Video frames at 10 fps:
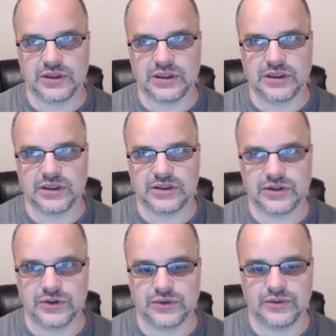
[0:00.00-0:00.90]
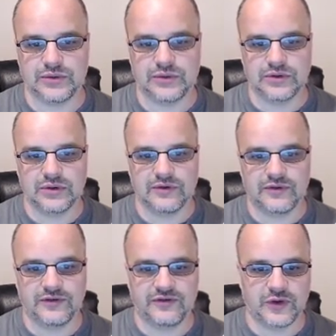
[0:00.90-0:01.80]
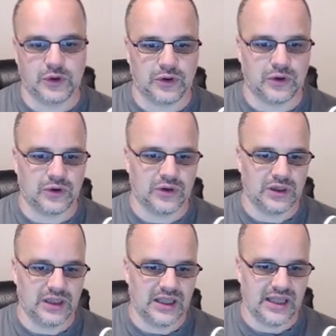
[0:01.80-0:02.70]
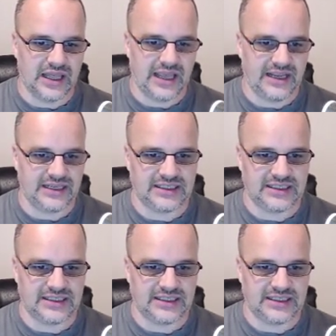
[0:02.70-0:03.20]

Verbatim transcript: Uh, 2, 4, 8.